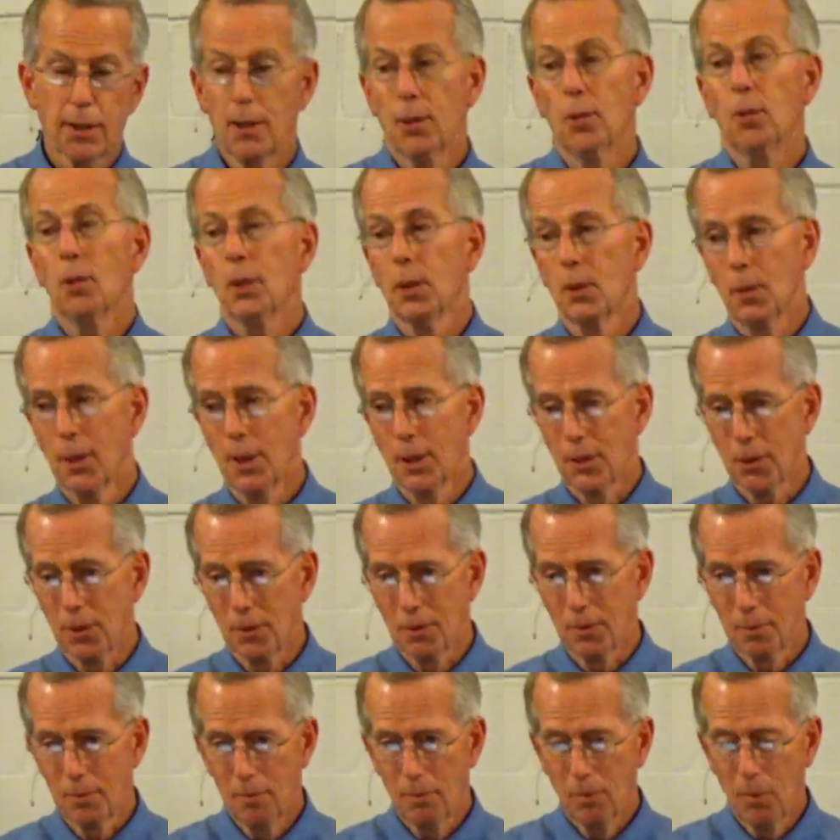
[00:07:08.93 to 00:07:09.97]
not the only
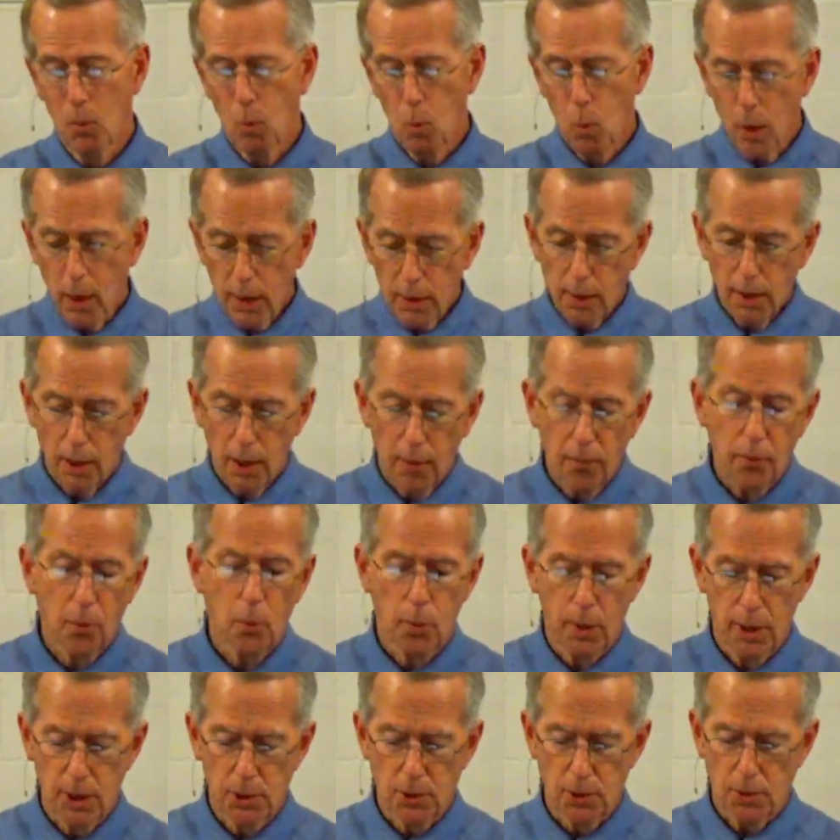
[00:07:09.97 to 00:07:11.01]
reason, but one
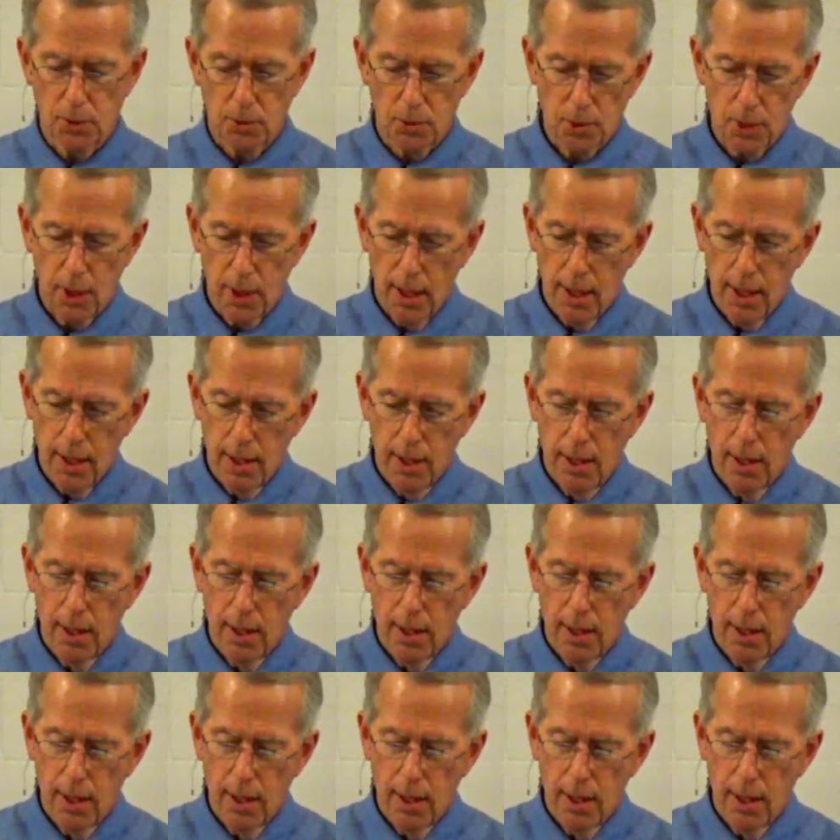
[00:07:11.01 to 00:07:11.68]
of the reasons,